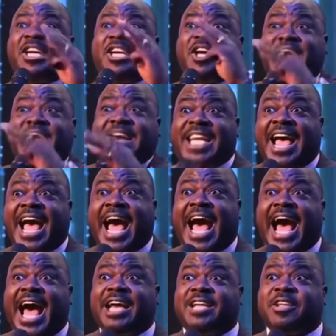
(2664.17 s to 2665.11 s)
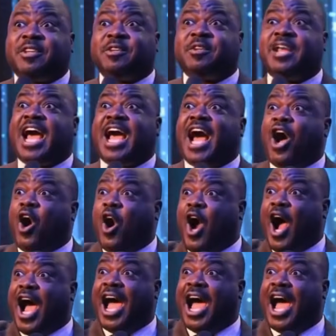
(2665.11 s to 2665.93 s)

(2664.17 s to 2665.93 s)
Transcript: Even though I gave all of you the same